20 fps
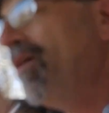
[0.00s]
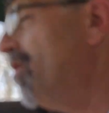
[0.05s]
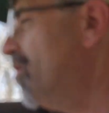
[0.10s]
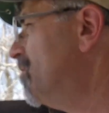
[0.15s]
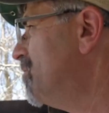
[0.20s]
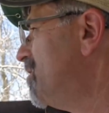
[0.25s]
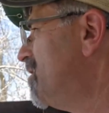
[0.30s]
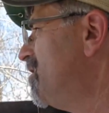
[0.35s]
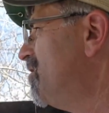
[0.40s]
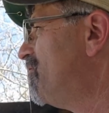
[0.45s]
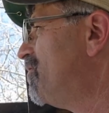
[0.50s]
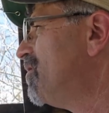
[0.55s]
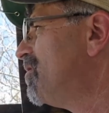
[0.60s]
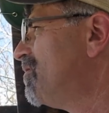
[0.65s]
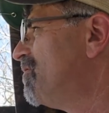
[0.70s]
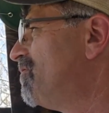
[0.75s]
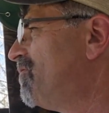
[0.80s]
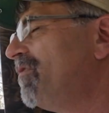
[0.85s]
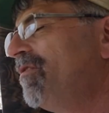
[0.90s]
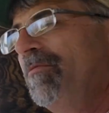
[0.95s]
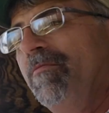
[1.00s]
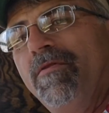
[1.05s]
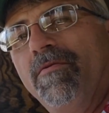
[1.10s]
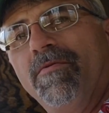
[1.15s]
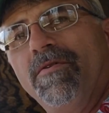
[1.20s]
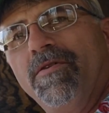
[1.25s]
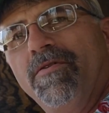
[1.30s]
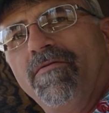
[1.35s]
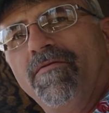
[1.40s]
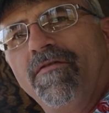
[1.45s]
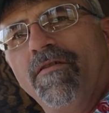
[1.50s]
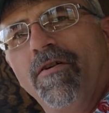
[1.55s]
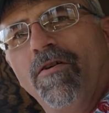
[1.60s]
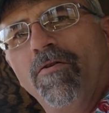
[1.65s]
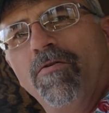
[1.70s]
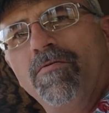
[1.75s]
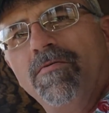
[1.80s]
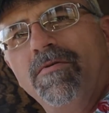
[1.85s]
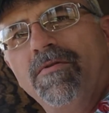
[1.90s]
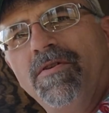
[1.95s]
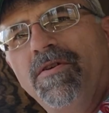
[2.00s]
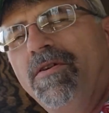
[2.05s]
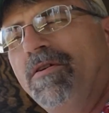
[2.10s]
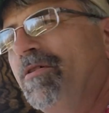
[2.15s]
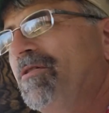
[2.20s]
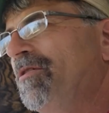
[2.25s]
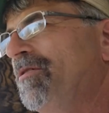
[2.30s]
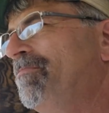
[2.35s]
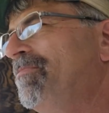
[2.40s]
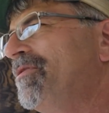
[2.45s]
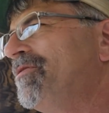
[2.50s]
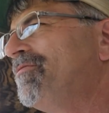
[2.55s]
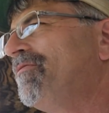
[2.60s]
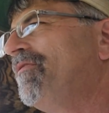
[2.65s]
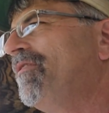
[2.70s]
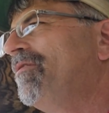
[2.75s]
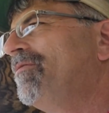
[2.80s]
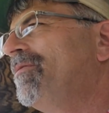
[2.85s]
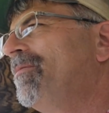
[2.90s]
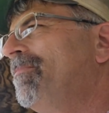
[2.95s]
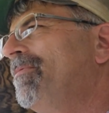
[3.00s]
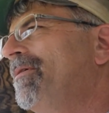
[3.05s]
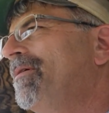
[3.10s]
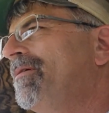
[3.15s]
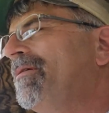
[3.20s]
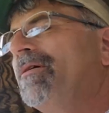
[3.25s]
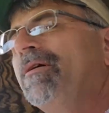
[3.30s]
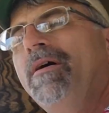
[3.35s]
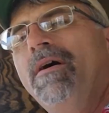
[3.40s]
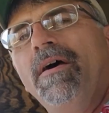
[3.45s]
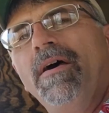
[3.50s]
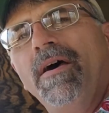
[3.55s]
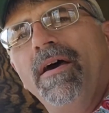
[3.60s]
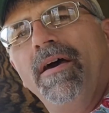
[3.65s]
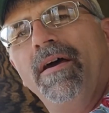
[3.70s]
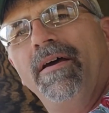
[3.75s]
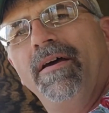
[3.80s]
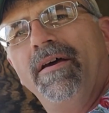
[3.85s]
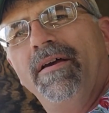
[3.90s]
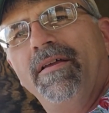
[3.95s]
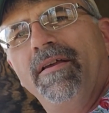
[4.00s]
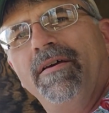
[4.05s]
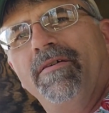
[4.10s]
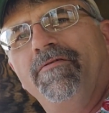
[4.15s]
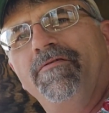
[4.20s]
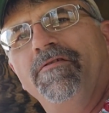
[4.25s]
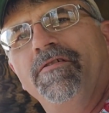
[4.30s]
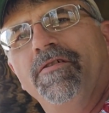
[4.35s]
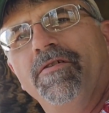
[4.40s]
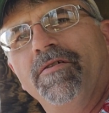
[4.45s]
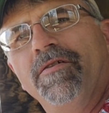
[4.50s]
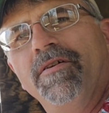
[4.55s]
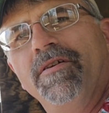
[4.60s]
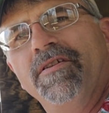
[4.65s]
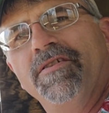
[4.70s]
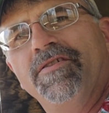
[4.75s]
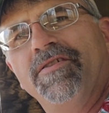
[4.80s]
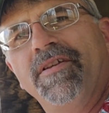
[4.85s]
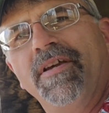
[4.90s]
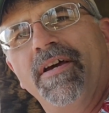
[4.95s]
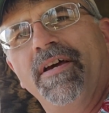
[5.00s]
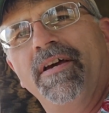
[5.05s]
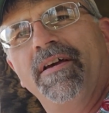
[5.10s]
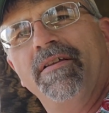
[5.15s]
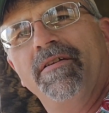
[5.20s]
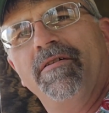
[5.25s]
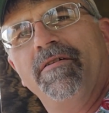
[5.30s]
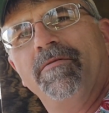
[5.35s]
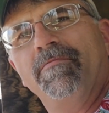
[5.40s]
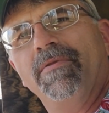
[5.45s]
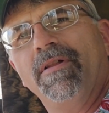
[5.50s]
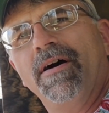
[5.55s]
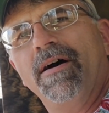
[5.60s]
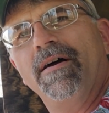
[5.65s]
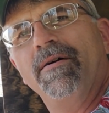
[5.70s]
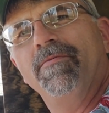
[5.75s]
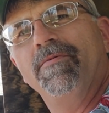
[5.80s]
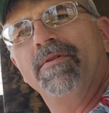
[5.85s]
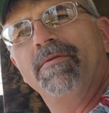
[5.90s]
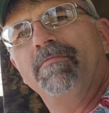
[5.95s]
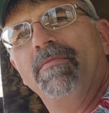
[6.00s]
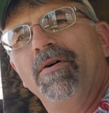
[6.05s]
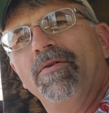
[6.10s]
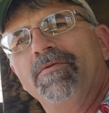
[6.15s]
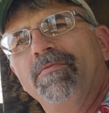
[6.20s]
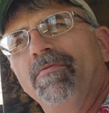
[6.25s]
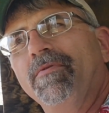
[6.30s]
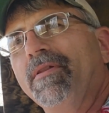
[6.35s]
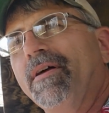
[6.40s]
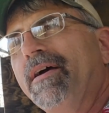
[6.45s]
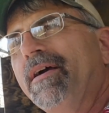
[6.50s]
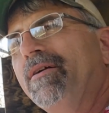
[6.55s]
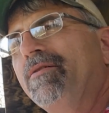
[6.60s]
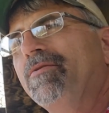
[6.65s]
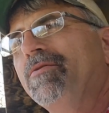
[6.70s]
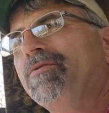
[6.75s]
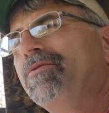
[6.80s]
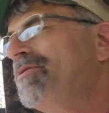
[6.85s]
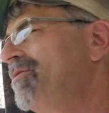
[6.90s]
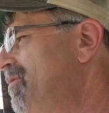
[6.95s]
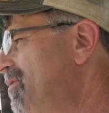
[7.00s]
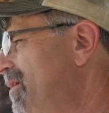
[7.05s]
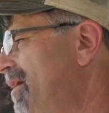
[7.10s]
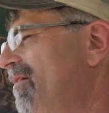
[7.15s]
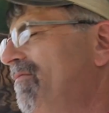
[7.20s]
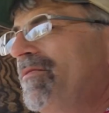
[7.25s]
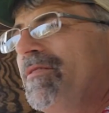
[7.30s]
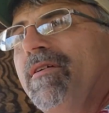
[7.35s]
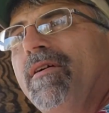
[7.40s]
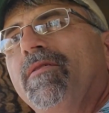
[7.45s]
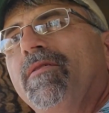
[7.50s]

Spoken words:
phone, if you're filming with your phone, you know, you put your phone up here. And if you're in a stand or blind with multiple angles, you have